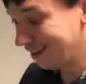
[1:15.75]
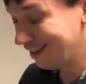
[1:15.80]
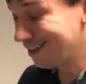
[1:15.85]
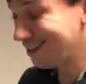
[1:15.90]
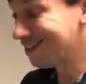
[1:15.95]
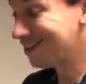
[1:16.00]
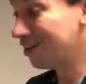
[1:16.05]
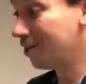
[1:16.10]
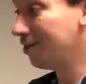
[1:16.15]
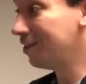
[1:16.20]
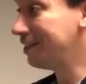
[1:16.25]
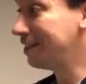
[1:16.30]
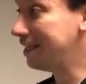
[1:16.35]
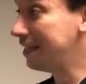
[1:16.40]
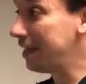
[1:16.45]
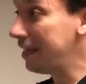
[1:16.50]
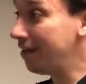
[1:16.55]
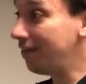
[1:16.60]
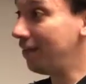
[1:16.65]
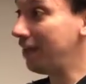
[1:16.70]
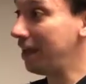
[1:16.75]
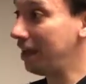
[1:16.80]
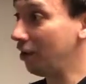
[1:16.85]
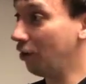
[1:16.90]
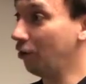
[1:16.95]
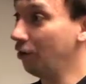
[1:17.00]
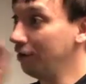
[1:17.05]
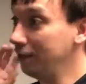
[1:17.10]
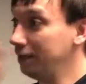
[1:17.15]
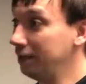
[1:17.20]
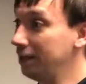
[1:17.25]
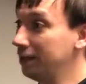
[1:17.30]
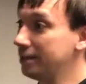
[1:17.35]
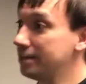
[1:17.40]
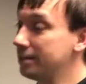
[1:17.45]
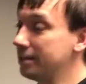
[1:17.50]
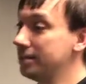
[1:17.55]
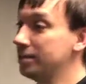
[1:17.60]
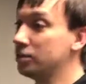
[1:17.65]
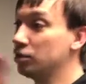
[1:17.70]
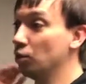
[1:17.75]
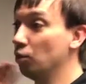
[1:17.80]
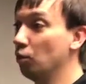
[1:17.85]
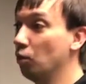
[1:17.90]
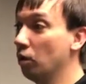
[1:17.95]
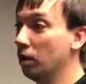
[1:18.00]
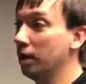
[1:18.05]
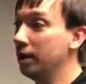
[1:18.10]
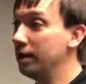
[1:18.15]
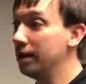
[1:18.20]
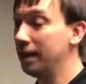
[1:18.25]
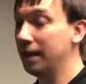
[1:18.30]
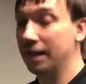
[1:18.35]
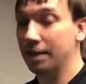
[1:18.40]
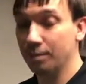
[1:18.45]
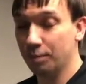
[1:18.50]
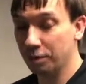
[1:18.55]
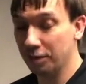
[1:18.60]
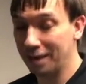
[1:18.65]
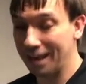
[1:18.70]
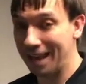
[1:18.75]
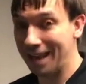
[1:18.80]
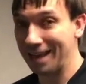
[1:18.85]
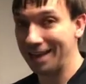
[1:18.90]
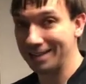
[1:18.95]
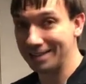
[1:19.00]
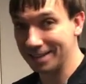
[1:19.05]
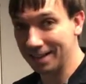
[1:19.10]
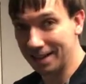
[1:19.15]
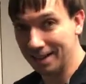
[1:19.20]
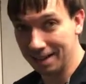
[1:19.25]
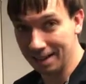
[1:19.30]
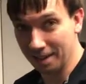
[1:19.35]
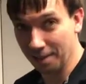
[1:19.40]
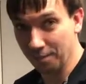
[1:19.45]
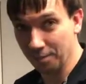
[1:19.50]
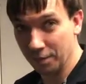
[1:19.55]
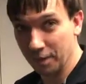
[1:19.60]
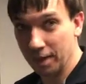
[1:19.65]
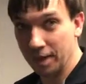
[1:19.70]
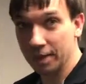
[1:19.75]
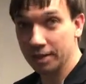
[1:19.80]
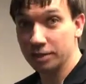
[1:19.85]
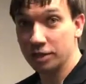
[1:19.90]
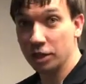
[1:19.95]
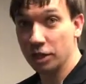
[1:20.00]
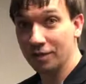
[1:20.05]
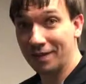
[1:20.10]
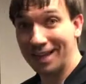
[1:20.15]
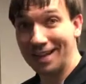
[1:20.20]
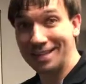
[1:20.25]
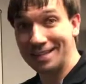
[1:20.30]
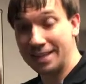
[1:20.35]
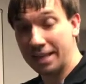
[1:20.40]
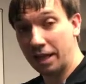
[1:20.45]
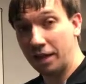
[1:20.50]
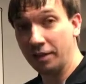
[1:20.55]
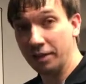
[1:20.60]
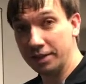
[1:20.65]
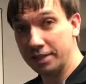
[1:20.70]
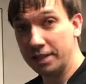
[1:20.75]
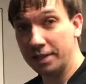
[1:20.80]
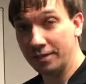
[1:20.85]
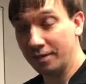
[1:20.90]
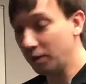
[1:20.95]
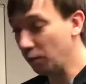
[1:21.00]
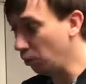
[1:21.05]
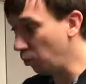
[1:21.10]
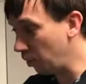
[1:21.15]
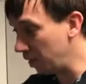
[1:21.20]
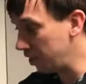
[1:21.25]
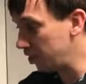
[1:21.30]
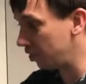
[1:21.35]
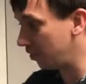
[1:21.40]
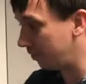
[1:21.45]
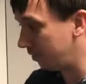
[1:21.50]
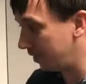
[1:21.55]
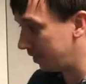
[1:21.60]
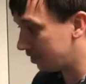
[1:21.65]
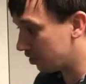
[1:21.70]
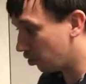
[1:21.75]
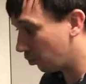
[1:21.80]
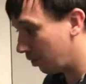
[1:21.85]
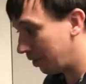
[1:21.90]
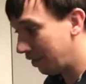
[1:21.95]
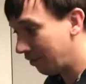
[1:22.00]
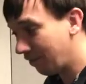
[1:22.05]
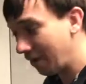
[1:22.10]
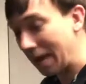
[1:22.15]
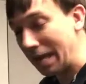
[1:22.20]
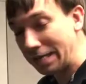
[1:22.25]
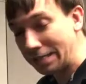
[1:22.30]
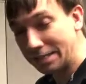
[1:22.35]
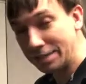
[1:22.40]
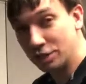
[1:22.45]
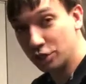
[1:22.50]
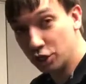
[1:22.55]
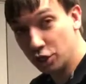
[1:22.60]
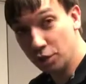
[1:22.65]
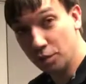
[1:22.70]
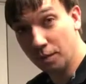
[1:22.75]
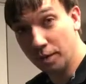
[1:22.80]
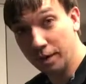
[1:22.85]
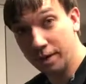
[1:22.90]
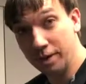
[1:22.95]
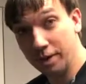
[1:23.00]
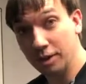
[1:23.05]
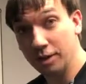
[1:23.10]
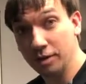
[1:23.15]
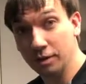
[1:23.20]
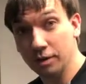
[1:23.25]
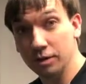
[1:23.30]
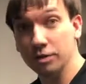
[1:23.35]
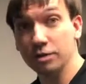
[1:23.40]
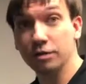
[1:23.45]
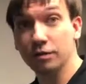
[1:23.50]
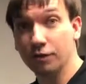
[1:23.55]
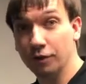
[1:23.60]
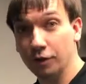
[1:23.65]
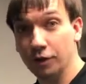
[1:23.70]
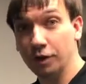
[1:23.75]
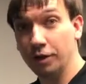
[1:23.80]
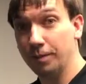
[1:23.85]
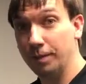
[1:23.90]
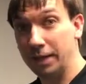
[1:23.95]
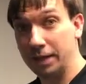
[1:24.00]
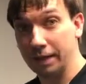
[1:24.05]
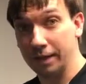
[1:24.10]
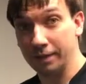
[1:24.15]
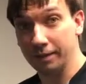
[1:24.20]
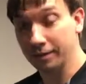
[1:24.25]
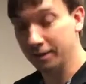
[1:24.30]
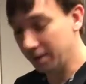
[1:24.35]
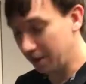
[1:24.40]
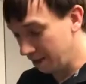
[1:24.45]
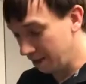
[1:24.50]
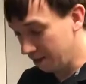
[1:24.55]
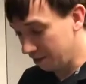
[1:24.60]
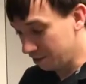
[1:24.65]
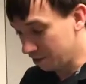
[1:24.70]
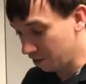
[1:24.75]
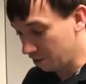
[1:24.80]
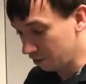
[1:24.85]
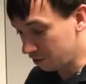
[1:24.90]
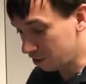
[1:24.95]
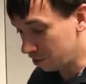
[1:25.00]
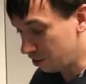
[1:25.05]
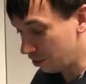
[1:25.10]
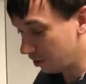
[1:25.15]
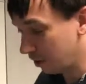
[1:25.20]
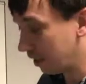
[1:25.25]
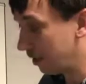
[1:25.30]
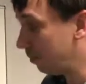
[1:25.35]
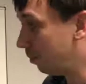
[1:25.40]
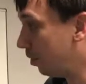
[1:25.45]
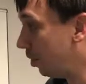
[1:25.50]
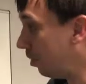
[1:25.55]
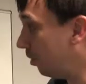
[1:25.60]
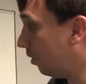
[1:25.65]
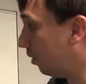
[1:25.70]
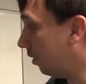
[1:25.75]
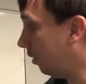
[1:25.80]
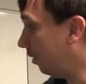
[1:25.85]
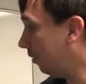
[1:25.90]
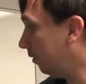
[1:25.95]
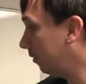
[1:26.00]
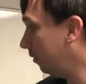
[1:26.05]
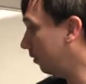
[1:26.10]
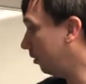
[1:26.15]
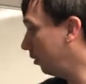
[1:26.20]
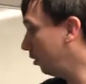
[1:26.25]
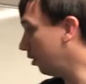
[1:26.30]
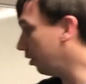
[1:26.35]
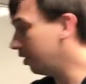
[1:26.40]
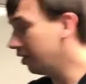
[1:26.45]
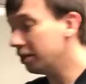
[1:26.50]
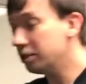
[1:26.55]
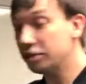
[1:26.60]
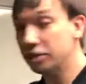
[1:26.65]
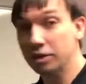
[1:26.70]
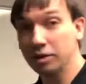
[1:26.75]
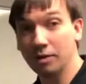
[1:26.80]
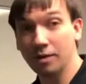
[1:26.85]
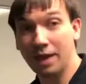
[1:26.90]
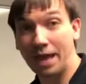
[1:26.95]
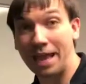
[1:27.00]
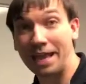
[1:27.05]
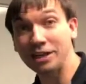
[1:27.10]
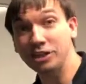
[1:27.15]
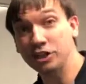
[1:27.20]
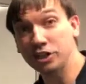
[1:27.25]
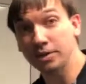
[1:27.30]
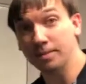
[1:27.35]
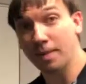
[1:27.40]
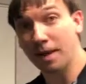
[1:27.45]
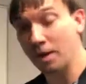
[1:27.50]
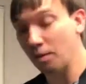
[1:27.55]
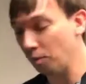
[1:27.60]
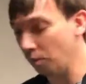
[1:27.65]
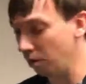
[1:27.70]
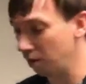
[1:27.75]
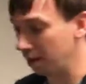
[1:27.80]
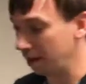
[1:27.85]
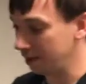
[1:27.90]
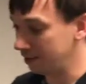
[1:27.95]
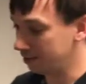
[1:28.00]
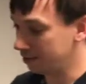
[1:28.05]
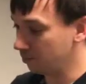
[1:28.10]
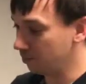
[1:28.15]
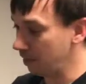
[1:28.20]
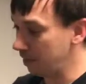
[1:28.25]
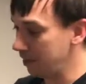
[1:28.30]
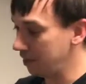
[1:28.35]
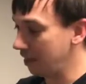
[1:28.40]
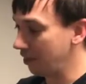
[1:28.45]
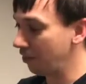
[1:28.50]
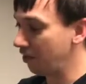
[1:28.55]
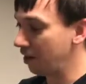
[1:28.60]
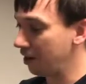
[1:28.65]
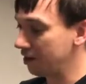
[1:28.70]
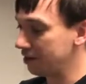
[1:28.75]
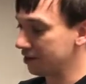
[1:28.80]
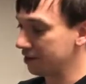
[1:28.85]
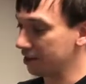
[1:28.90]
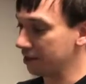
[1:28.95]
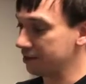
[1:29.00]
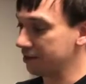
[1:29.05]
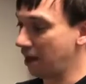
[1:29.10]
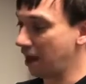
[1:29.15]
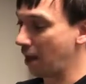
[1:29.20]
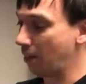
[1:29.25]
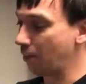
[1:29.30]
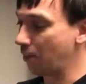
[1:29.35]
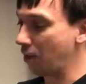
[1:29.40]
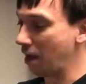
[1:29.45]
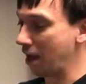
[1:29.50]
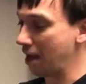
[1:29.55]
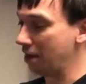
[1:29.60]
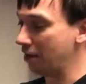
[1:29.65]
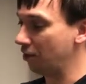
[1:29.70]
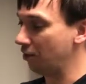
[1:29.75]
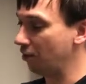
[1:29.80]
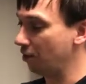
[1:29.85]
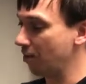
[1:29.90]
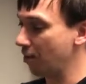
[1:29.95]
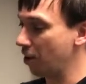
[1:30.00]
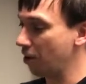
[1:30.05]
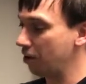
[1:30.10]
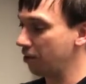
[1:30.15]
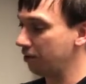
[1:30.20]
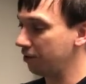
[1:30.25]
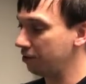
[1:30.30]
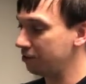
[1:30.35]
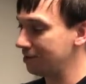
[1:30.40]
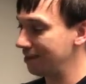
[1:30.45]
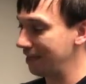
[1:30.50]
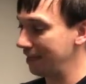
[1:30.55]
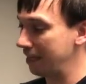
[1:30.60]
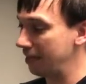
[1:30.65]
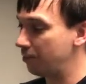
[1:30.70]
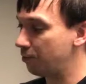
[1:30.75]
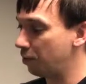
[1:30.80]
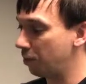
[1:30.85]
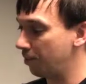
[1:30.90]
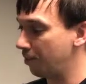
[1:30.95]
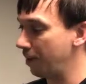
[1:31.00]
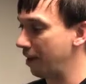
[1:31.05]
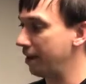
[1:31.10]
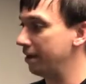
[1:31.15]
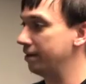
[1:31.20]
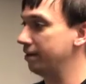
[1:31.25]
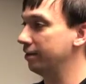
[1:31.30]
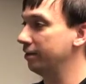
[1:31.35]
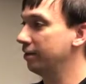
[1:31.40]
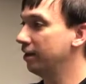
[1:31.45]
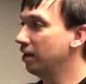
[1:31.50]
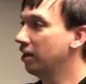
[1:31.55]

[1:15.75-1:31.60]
So the TV only listens to one input at a time. So you've got to tell the TV which of these three devices you want to use for your meeting. So to do the computer, you're going to do HDMI 1. The way you get there is in the top right of the remote, there's an input button.